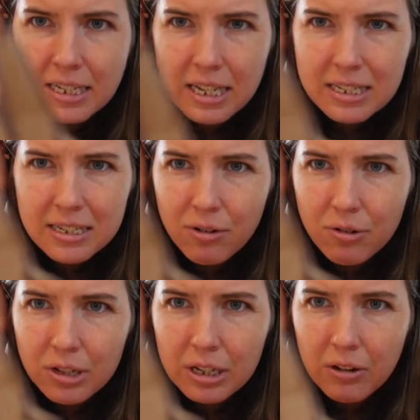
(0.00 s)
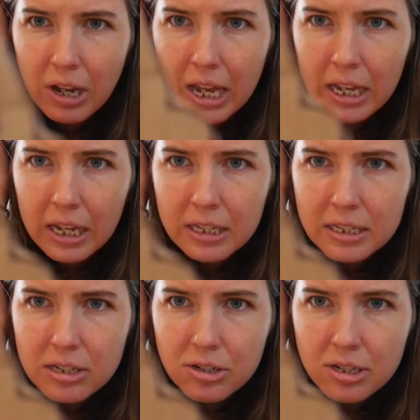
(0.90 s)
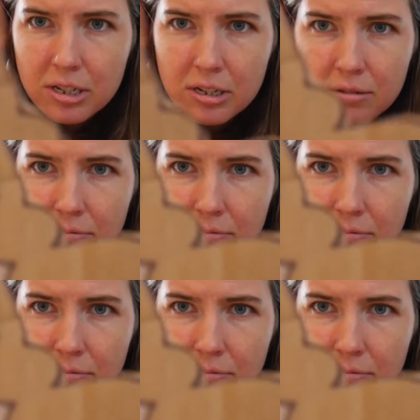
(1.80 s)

and that's totally okay. It's just